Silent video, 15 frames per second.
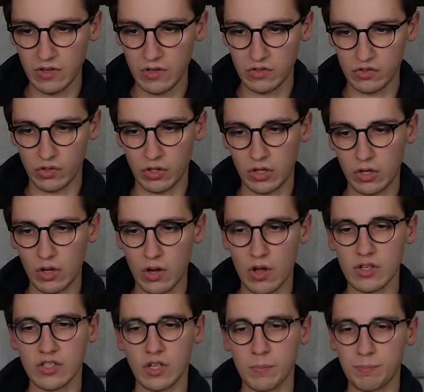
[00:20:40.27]
So the
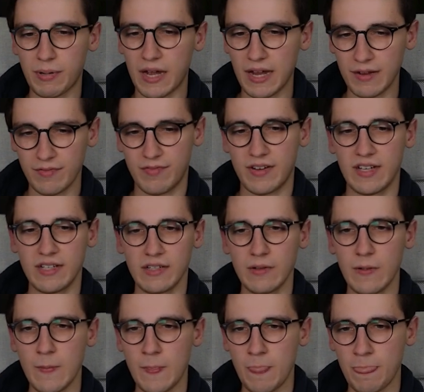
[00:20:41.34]
clause.py
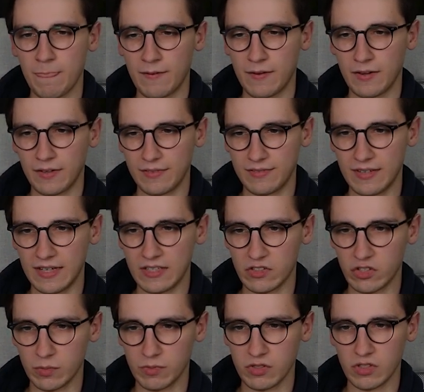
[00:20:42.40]
file contains
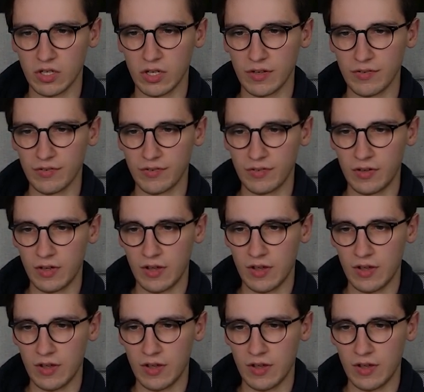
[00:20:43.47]
some stuff.